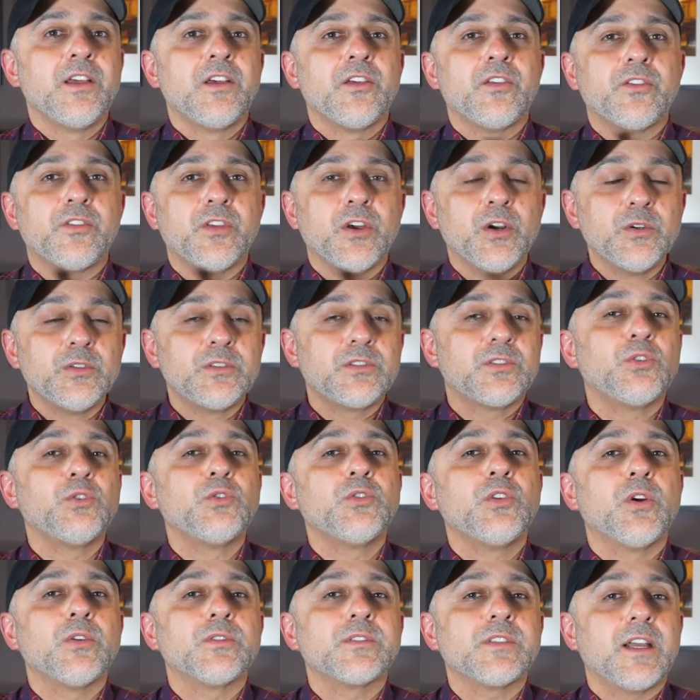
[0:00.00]
Those two
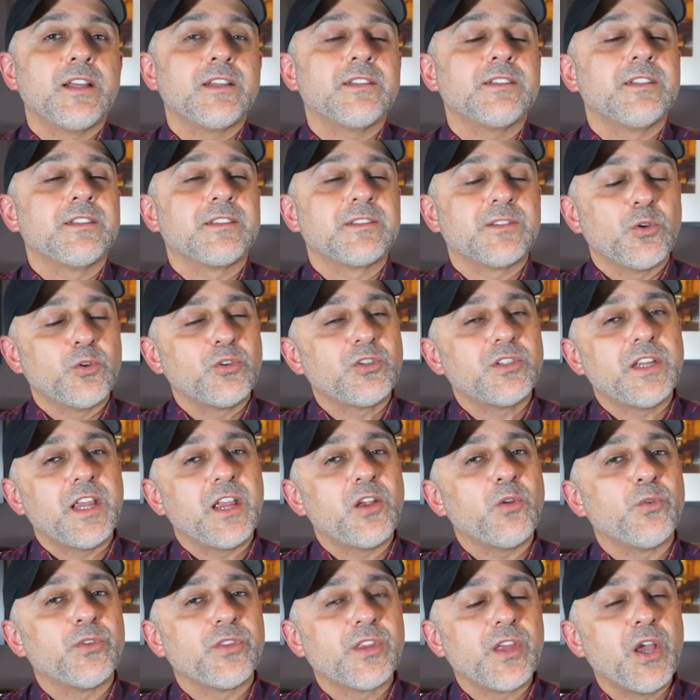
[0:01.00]
notes I
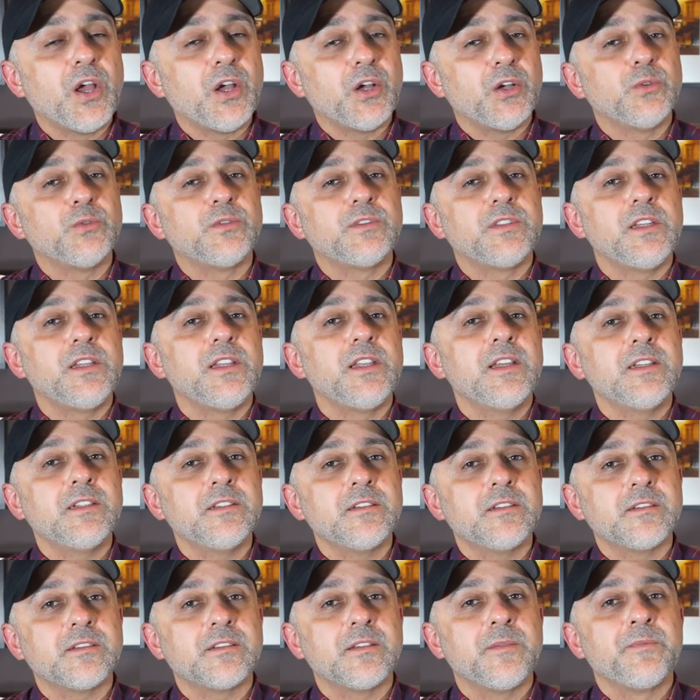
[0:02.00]
associate with
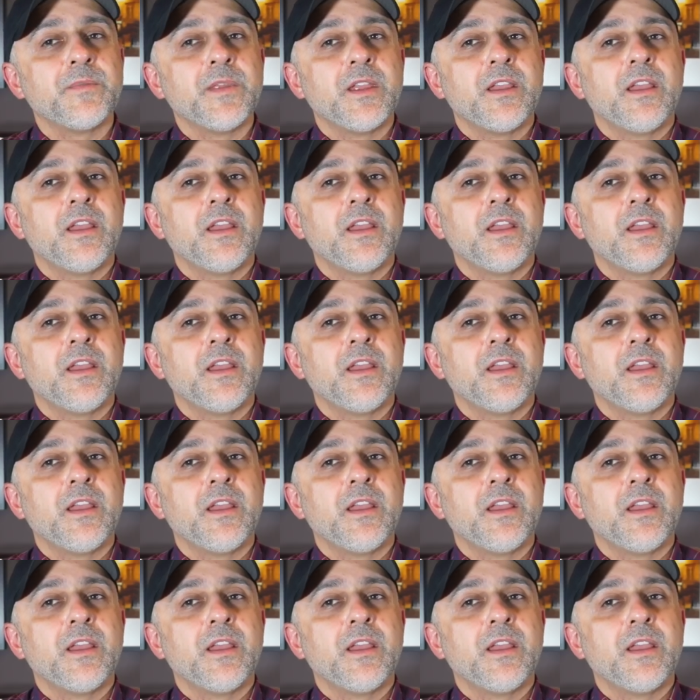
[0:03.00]
coziness,